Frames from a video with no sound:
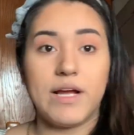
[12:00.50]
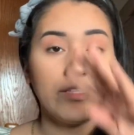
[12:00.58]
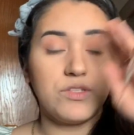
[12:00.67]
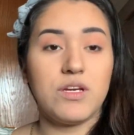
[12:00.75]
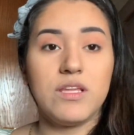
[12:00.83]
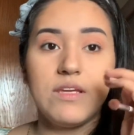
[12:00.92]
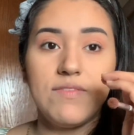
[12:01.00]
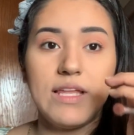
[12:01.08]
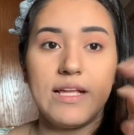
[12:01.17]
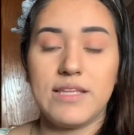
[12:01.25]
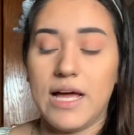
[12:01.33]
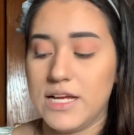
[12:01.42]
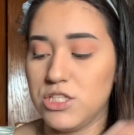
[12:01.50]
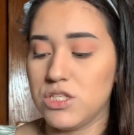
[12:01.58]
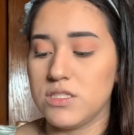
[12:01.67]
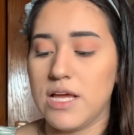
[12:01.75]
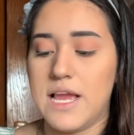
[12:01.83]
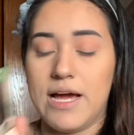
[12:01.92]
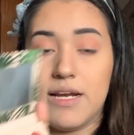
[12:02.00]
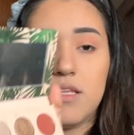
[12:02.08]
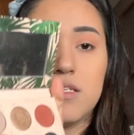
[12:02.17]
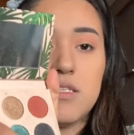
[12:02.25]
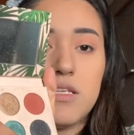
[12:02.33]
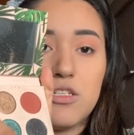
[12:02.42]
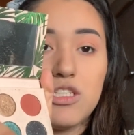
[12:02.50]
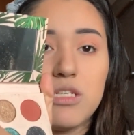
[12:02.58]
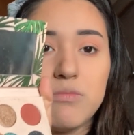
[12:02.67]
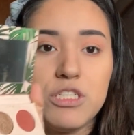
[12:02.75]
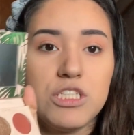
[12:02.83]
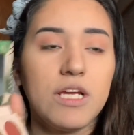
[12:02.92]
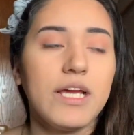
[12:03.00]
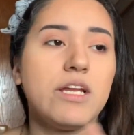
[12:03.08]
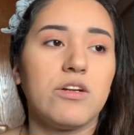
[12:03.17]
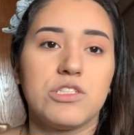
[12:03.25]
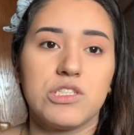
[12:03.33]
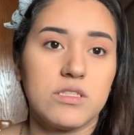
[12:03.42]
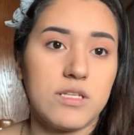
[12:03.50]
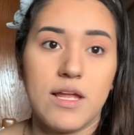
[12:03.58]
So you can leave it like that and just add this little shimmer shade or just